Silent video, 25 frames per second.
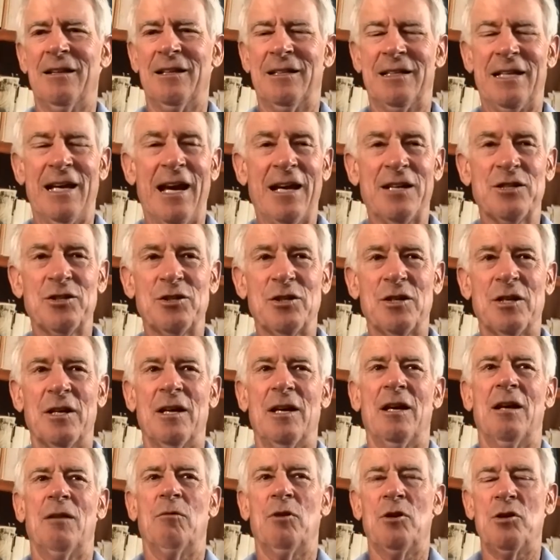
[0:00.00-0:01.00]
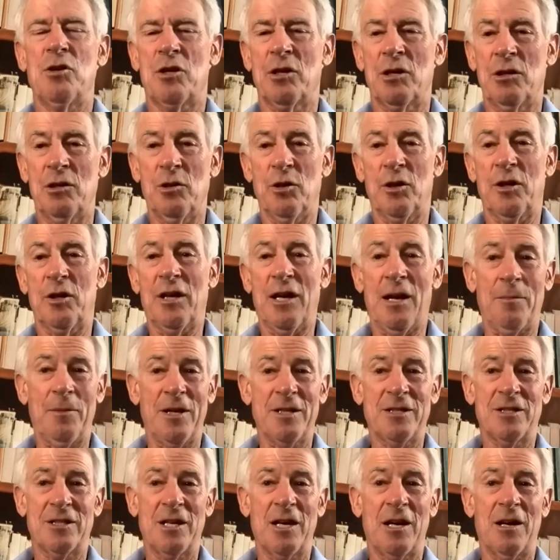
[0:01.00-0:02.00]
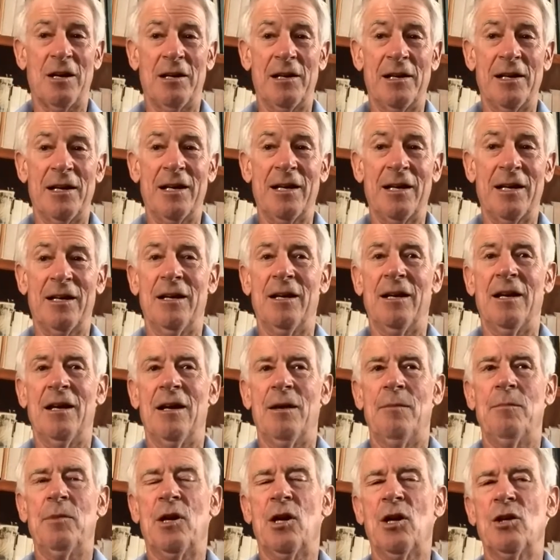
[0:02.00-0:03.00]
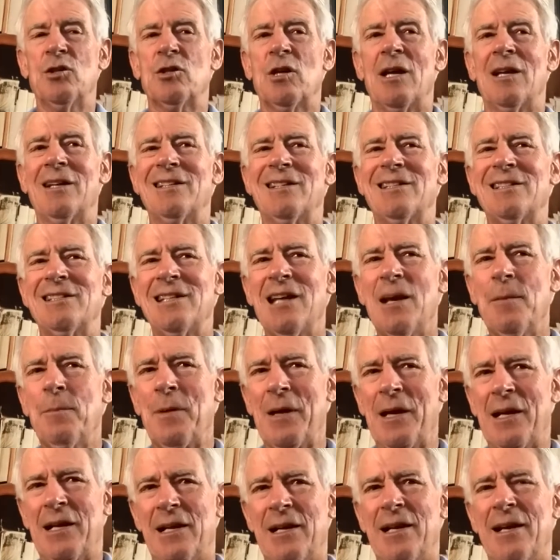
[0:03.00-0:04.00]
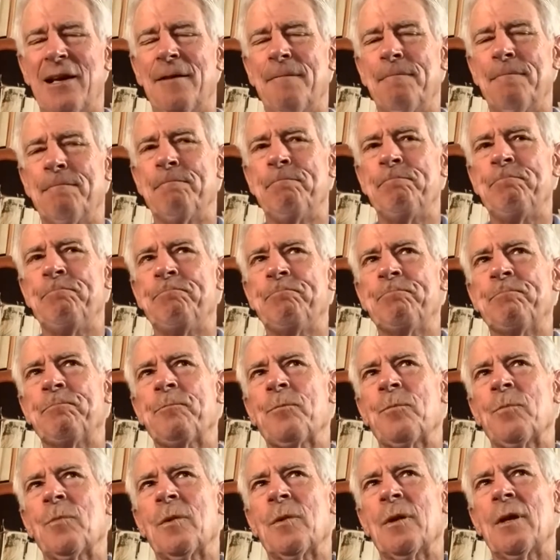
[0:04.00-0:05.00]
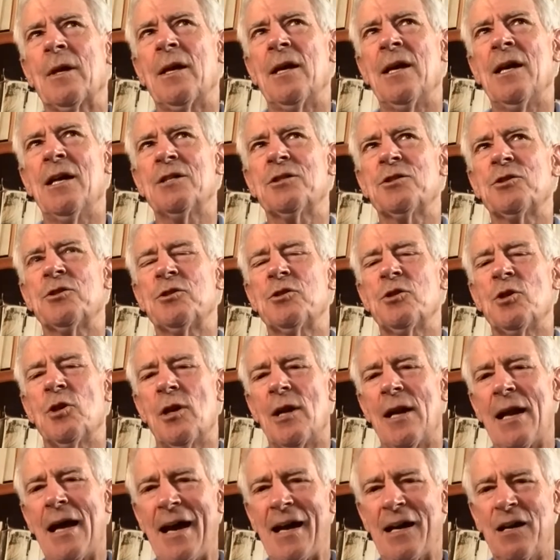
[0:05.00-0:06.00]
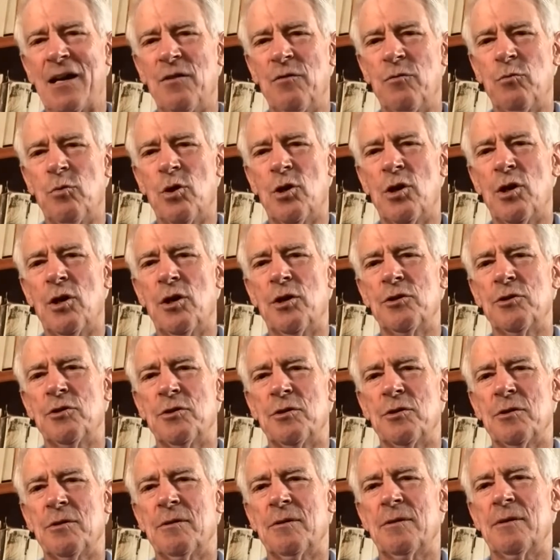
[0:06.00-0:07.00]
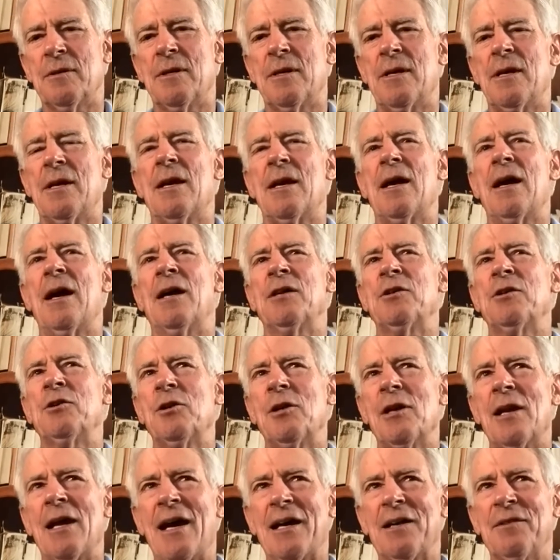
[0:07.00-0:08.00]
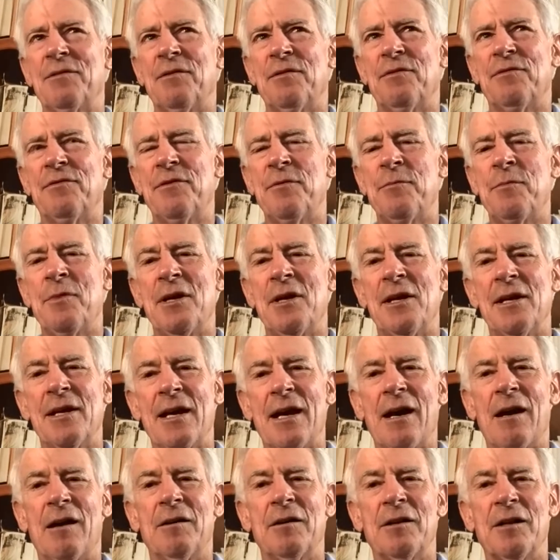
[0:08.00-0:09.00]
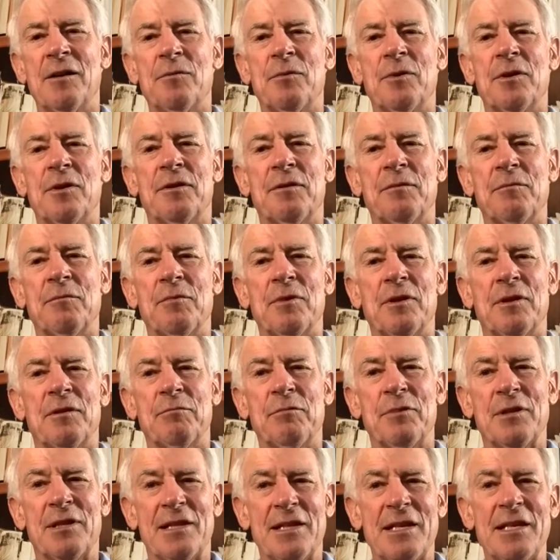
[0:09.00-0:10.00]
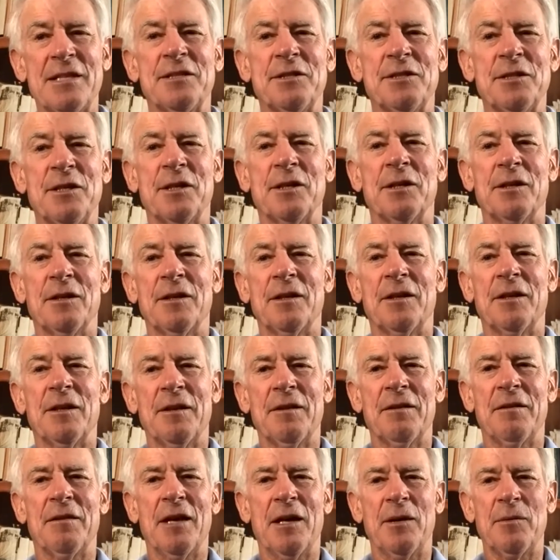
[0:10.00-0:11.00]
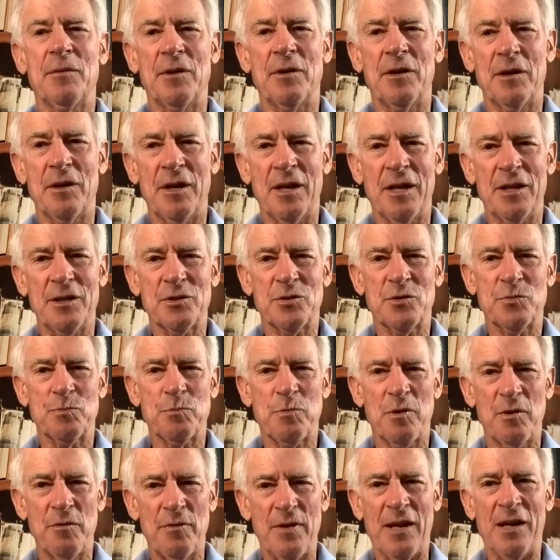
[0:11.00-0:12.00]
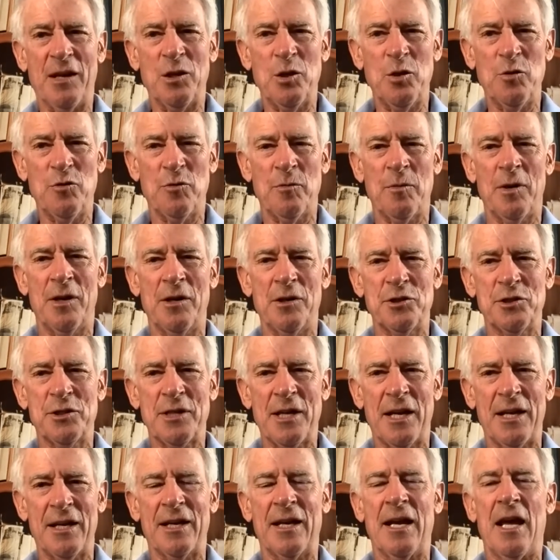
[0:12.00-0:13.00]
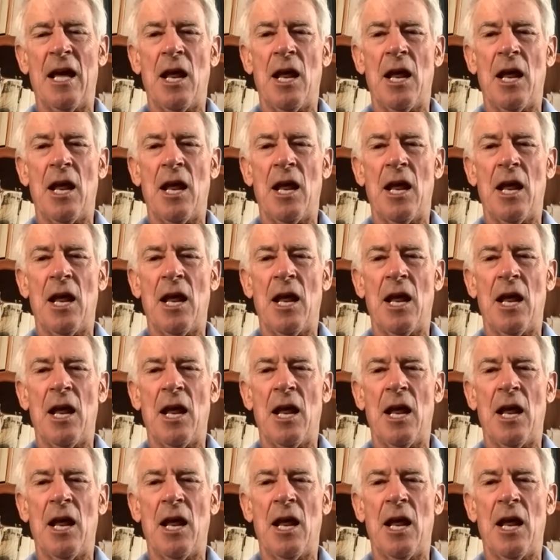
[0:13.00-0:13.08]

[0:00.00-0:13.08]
text, or you can look it up, let's say on LingQ, because typically it's your lack of words and your lack of familiarity with listening that is preventing you from understanding,